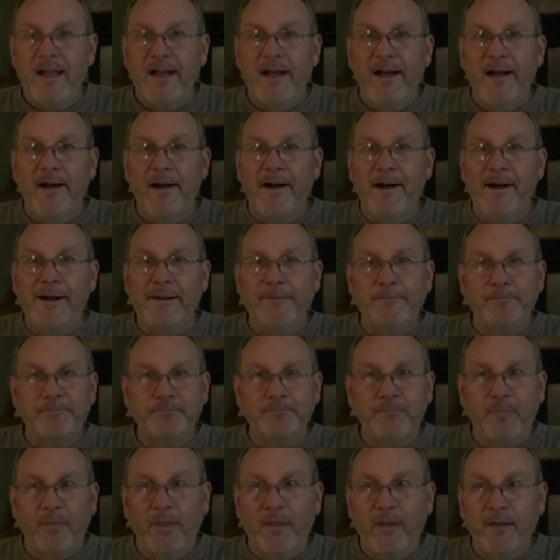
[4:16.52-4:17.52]

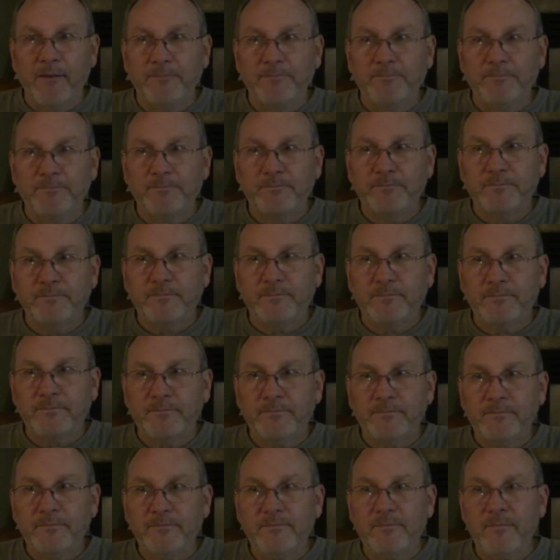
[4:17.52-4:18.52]
Um,
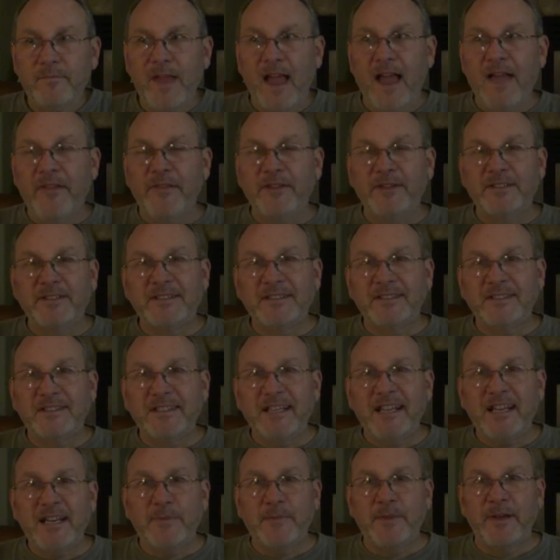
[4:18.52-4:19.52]
and the
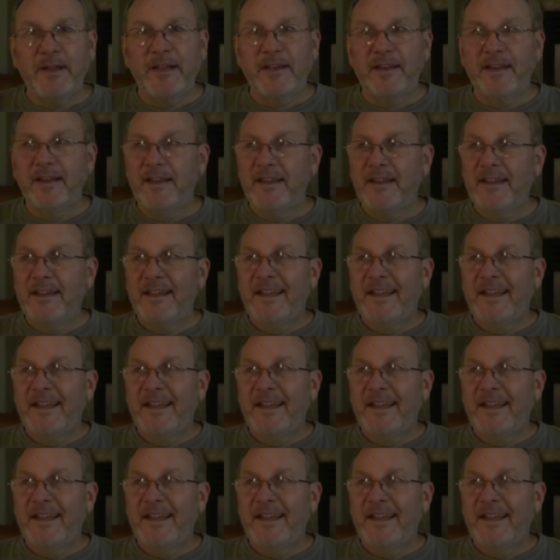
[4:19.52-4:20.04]
cinnamon